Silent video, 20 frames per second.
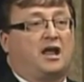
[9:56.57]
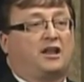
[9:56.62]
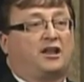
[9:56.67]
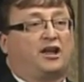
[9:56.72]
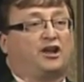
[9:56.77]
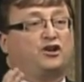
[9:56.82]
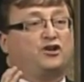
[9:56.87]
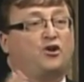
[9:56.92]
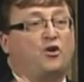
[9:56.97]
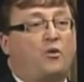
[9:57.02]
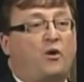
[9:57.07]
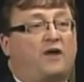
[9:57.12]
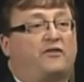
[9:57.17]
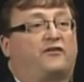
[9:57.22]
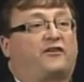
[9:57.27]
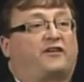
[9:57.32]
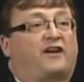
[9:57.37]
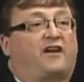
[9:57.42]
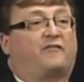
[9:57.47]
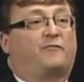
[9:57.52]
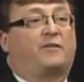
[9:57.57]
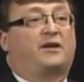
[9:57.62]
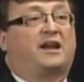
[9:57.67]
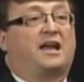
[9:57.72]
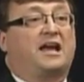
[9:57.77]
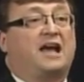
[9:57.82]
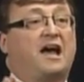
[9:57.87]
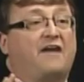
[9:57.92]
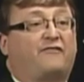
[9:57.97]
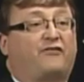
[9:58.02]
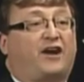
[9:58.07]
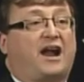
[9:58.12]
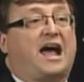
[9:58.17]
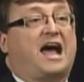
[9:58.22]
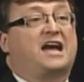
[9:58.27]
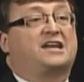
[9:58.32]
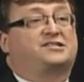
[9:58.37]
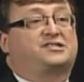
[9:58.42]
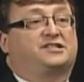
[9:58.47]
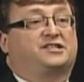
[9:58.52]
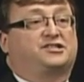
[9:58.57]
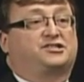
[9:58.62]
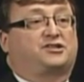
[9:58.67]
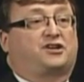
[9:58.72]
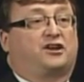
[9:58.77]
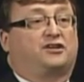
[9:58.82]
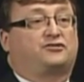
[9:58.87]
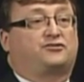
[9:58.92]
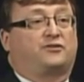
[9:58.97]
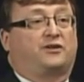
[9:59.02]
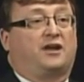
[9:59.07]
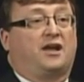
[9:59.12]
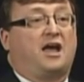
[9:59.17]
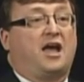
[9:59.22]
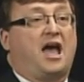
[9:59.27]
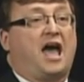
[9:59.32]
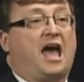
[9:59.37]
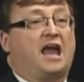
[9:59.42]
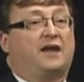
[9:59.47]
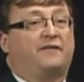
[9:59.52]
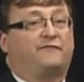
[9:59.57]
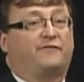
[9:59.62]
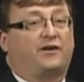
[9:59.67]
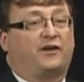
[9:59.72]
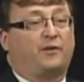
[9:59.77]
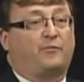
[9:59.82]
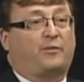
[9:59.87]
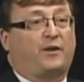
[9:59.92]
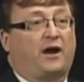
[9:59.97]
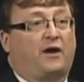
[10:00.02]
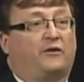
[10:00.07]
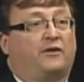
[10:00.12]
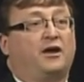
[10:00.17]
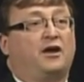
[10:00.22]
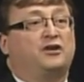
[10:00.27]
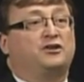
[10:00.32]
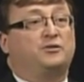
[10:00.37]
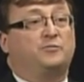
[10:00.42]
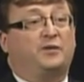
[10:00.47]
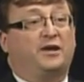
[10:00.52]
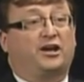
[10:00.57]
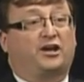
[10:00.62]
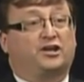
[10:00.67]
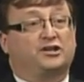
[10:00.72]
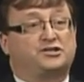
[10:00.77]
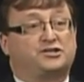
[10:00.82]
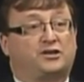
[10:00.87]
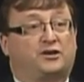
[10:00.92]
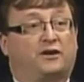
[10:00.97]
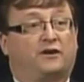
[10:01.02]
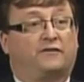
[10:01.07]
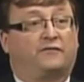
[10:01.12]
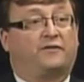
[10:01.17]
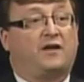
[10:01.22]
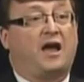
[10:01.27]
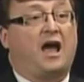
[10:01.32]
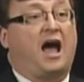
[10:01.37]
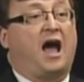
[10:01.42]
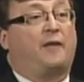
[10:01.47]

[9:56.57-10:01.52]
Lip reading: like no other government ever has in this country. And I'm very proud to be a Conservative.